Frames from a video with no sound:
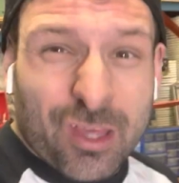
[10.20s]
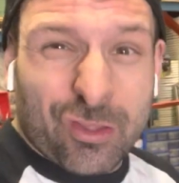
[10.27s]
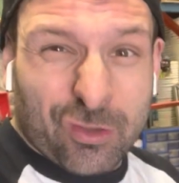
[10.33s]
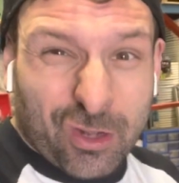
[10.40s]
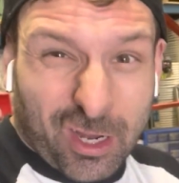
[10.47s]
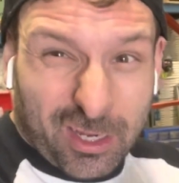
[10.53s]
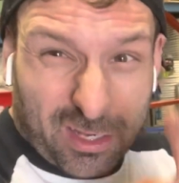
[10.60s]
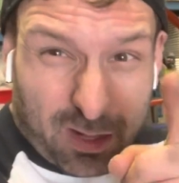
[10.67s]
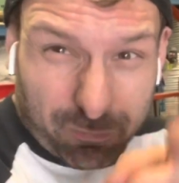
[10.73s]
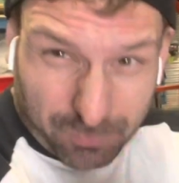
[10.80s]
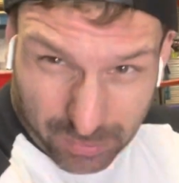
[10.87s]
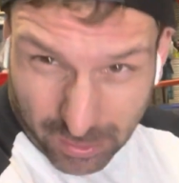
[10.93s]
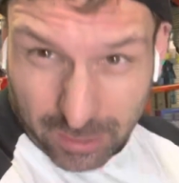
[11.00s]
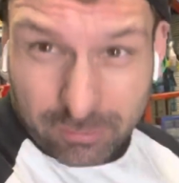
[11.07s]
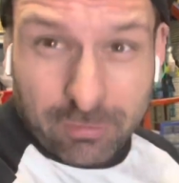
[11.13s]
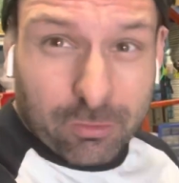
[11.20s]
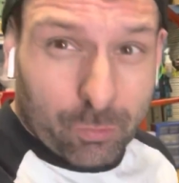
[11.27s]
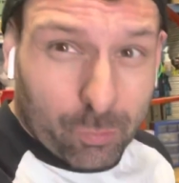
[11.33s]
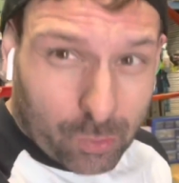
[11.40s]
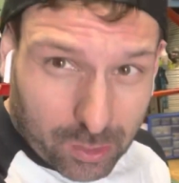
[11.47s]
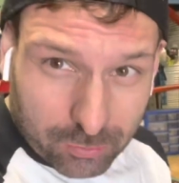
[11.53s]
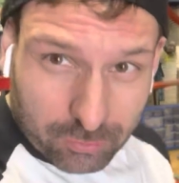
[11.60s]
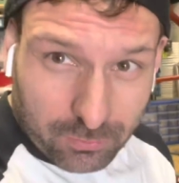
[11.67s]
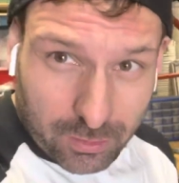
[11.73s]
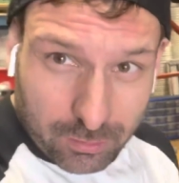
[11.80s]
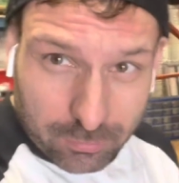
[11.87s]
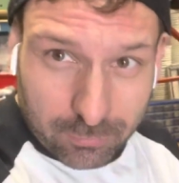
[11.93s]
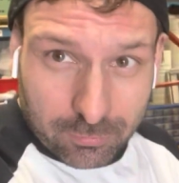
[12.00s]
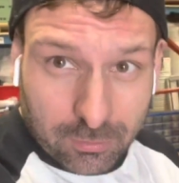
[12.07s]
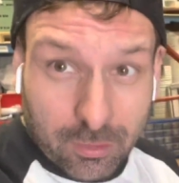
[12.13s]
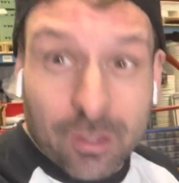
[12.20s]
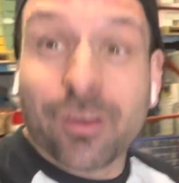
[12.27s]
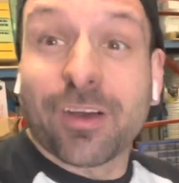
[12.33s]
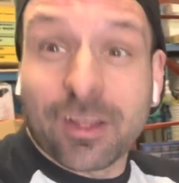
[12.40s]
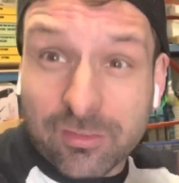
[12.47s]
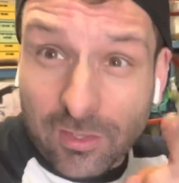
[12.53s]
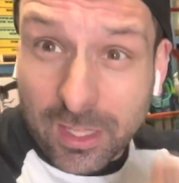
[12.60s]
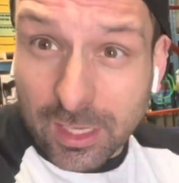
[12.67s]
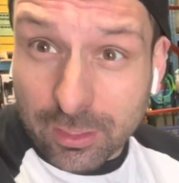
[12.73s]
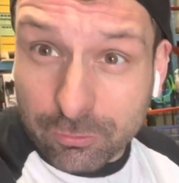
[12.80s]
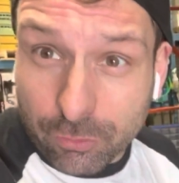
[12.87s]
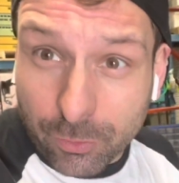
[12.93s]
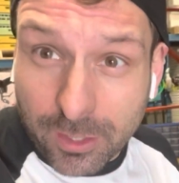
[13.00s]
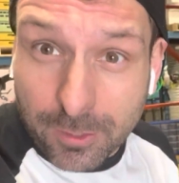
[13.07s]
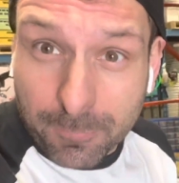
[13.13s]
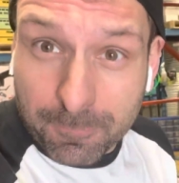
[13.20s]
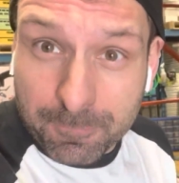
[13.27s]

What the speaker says: You got enough guts to watch this? Let's get into it.